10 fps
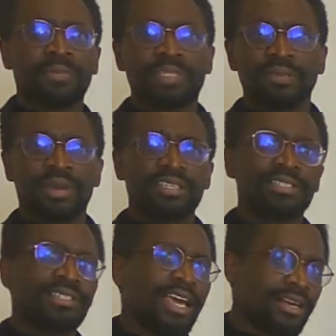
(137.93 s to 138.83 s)

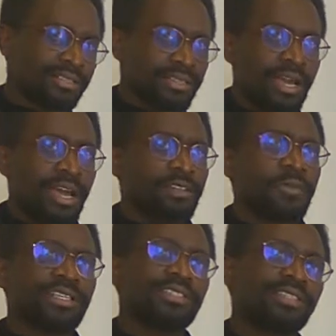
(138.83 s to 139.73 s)
symbolizes dance,
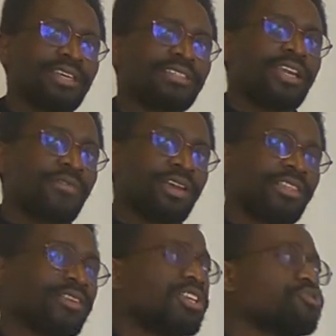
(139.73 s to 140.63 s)
symbolizes the things in Africa that
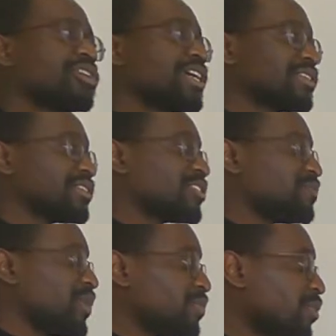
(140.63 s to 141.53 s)
really unite us as
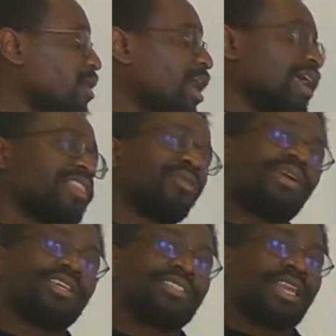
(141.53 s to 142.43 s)
people. Another one
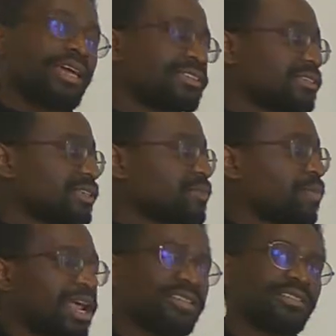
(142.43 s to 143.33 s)
is
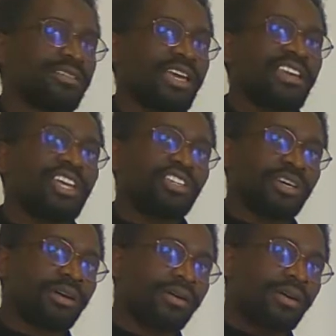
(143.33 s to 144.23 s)
plants and nature.
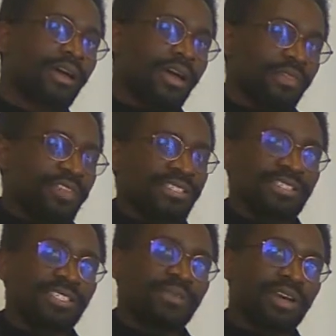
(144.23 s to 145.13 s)

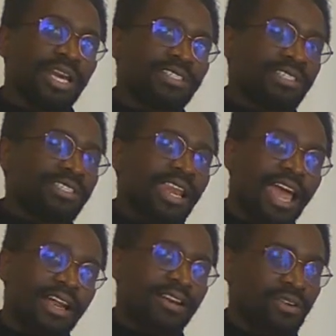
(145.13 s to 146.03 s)
This symbolizes the
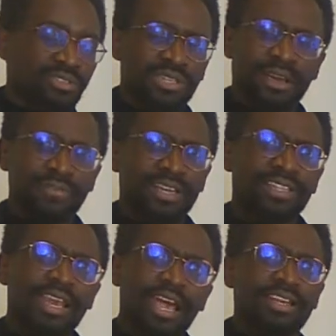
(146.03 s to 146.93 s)
land, because in Africa the
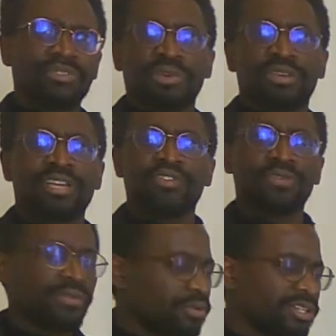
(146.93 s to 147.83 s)
land is where you get your
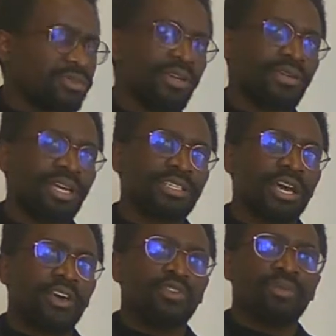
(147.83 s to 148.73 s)
food, it's where you get
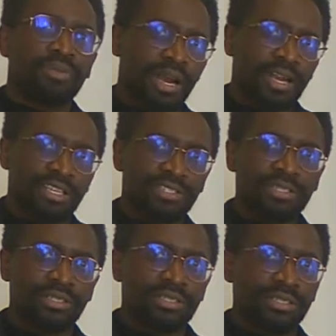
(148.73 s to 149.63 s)
your pride,
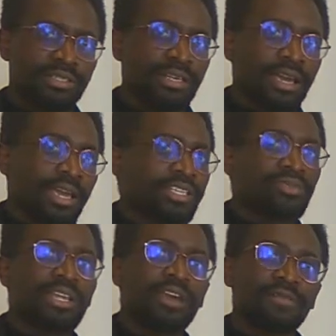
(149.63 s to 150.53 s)
it's
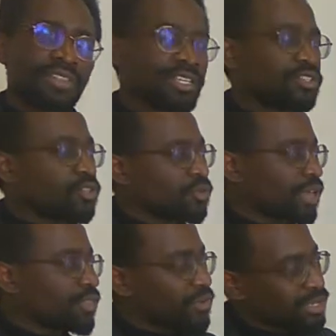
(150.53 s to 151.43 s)
really everything to you. And
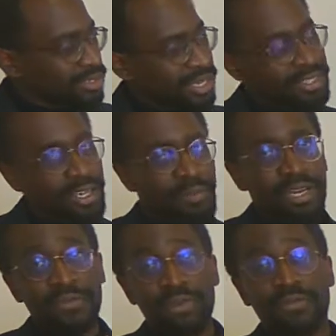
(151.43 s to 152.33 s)
the rest, I
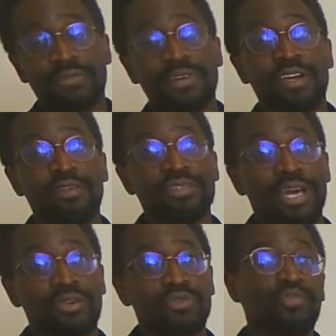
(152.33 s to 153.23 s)
believe you'll have to figure those
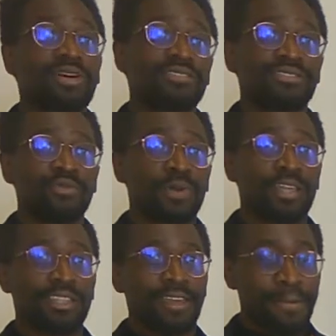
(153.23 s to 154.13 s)
out once you play
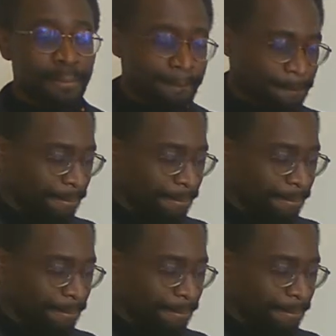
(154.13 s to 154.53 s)
the game.